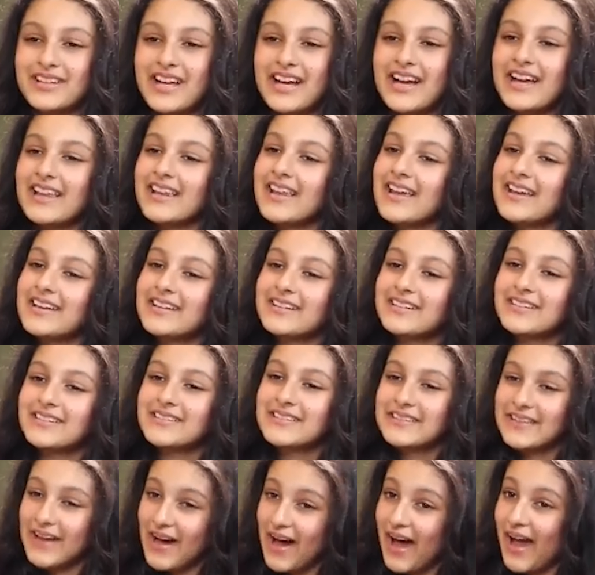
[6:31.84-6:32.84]
I like
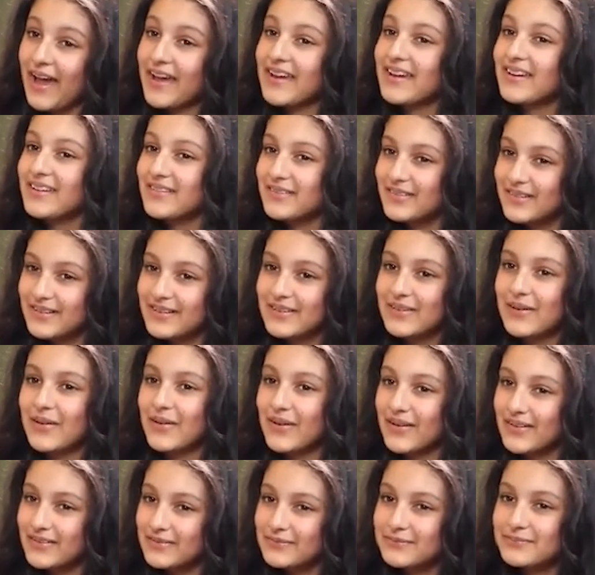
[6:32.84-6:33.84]
Thai a lot.